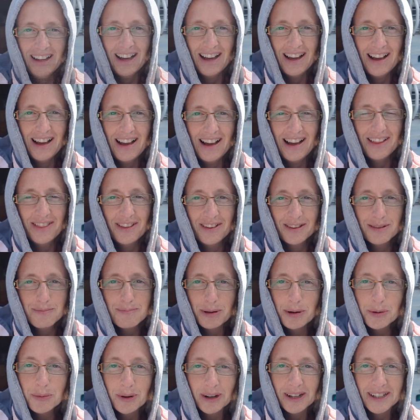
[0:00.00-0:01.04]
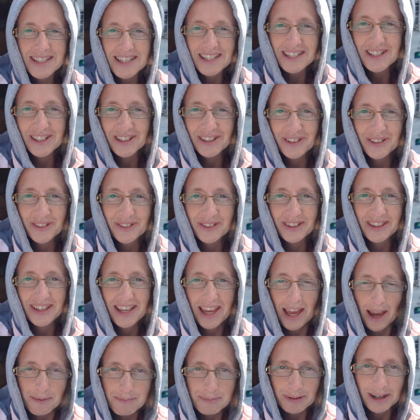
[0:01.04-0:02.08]
Uh, there's a bit of work to do with the
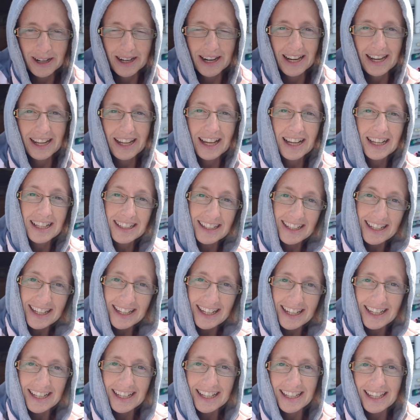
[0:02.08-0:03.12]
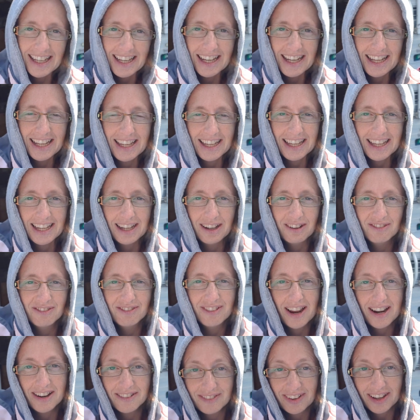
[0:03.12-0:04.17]
camper, getting it clean, getting it
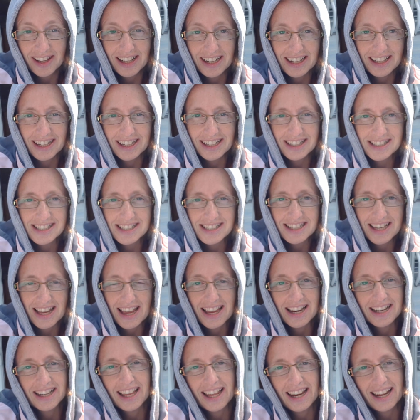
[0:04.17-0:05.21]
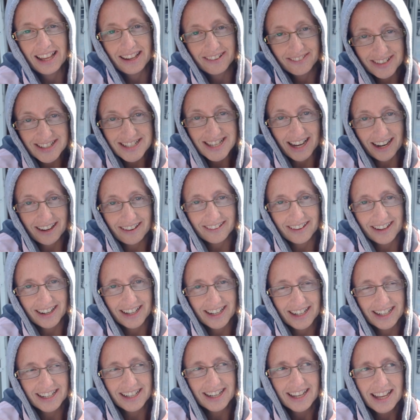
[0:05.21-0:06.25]
renovated, and getting it
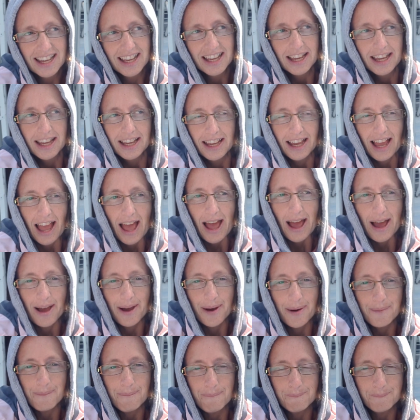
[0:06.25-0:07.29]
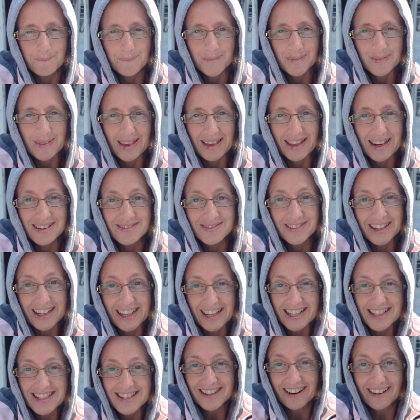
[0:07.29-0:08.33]
redecorated. Um, and I'm gonna
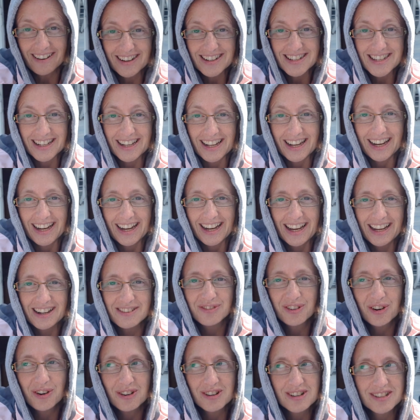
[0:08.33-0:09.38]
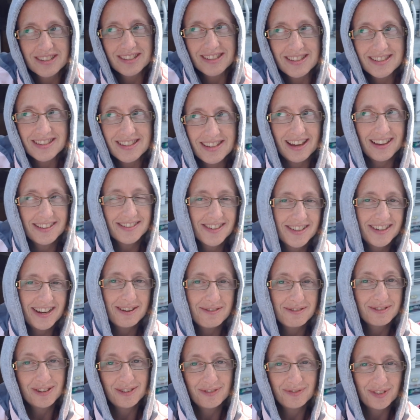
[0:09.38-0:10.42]
get started today. And of course, since yesterday
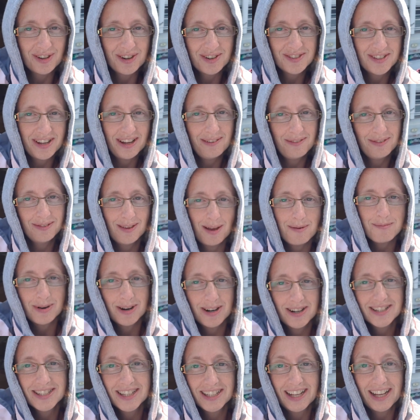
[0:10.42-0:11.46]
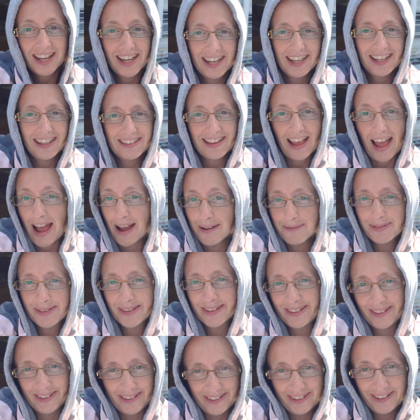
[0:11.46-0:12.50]
was the first day of summer, today is
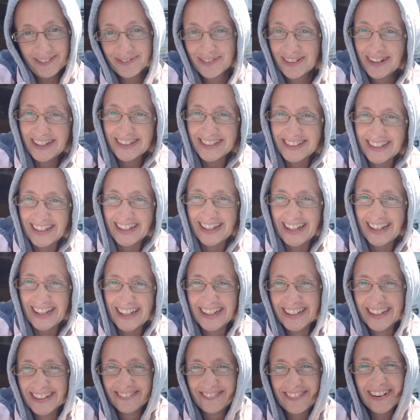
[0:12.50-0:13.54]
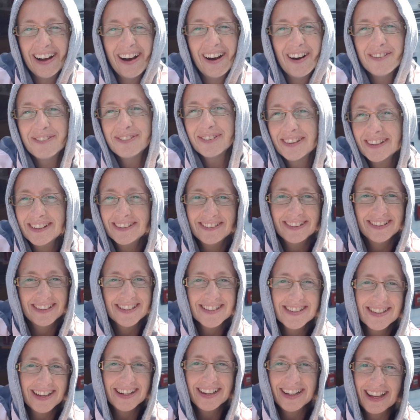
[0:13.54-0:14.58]
absolutely freezing, but hopefully when the
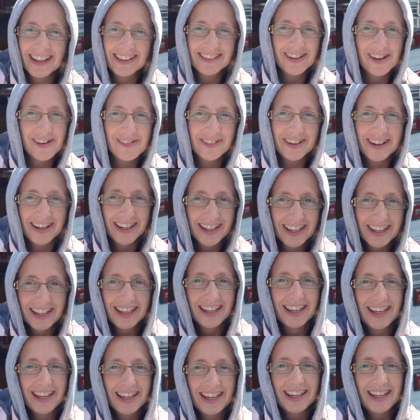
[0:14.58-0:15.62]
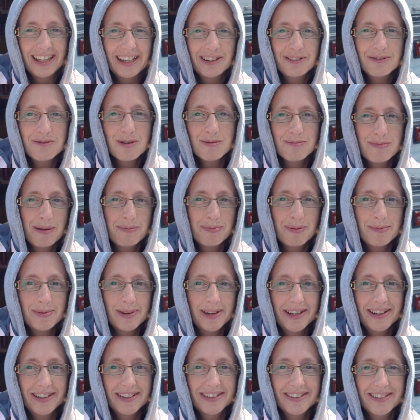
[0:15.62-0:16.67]
sun gets going, it'll warm up a bit,
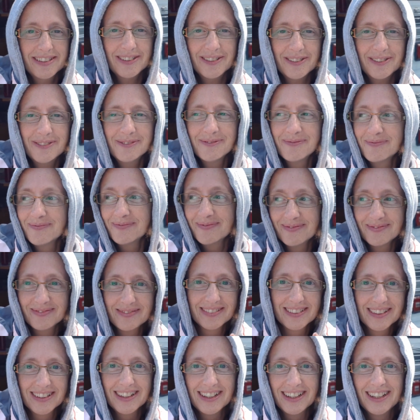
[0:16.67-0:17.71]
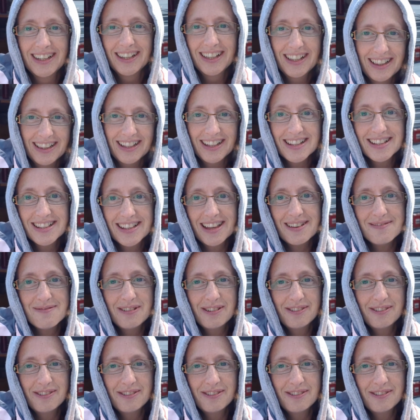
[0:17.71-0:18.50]
so let's get